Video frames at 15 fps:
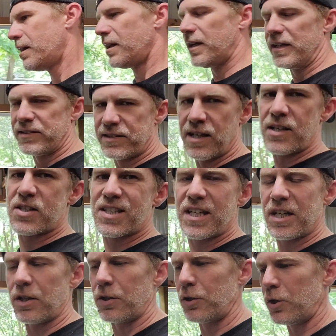it does
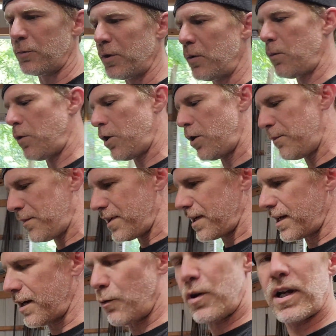get a little bit warm, and
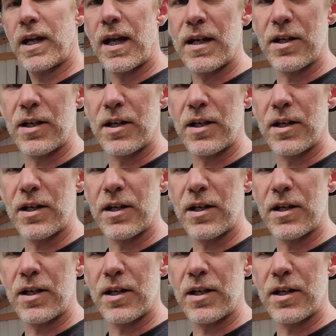I want to kind of